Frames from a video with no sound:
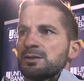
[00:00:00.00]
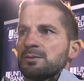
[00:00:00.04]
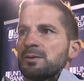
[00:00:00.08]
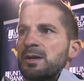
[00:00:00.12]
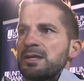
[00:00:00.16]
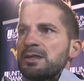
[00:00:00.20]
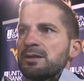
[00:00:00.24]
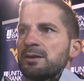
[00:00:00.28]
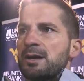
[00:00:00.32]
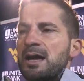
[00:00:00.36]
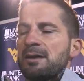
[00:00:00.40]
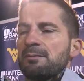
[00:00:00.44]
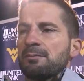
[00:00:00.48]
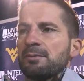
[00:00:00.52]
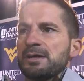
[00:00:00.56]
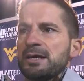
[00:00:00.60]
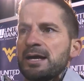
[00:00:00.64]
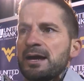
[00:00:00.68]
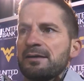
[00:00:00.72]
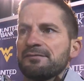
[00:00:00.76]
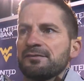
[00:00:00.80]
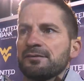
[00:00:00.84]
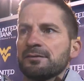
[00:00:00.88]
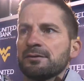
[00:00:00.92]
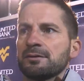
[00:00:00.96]
the way that we
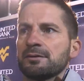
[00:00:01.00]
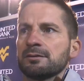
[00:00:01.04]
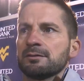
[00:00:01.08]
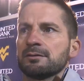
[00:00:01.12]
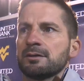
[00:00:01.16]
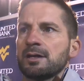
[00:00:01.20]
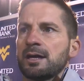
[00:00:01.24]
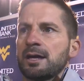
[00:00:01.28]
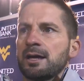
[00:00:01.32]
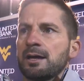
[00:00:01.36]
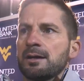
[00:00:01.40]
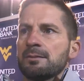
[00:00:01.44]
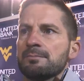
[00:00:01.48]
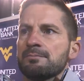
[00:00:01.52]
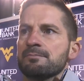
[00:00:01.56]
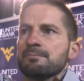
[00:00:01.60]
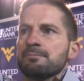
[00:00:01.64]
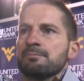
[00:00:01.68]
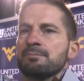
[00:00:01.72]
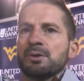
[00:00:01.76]
have to um,